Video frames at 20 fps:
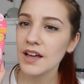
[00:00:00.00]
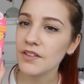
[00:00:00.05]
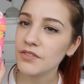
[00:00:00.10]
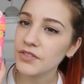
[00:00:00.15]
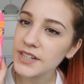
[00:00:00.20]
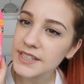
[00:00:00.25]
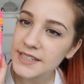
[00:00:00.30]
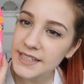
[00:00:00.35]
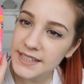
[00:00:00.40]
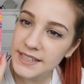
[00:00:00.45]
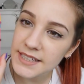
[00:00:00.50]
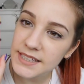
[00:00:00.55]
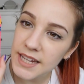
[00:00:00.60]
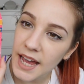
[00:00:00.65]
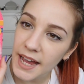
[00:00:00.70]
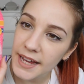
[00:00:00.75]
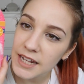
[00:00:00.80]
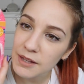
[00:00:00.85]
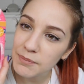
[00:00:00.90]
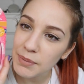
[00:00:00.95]
This is the
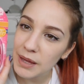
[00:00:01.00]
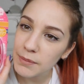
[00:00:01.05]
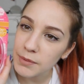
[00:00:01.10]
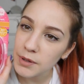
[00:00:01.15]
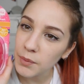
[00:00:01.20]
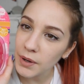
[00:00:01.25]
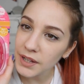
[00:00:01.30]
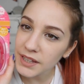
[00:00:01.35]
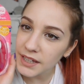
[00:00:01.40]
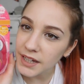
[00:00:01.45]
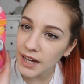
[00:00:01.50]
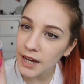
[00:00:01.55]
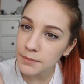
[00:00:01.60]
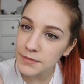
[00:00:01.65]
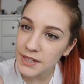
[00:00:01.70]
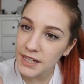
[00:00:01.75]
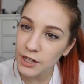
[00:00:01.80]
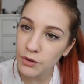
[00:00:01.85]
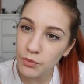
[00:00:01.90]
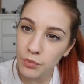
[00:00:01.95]
tiny baby one that
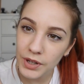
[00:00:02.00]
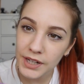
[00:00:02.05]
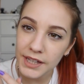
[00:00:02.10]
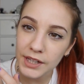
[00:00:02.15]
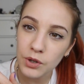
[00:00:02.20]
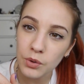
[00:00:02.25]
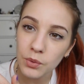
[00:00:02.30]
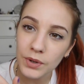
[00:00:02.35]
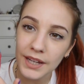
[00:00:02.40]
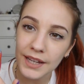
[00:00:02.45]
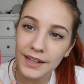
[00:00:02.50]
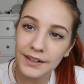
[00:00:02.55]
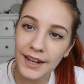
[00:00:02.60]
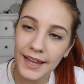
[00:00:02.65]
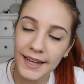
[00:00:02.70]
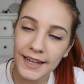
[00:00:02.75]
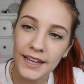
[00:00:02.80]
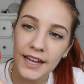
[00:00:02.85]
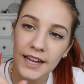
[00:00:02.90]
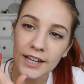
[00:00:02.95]
comes in a really cool little
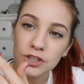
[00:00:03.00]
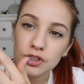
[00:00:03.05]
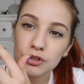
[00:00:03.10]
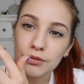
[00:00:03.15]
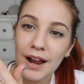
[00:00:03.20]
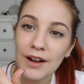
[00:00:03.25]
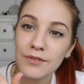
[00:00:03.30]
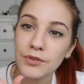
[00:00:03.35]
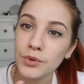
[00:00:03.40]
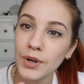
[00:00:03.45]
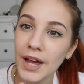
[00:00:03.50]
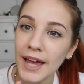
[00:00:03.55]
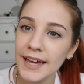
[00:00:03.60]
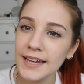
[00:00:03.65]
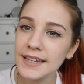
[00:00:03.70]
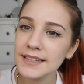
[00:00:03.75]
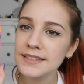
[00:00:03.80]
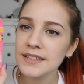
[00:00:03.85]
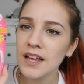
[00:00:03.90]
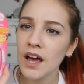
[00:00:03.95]
like travel
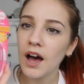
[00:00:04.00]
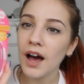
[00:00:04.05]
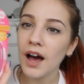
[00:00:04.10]
case.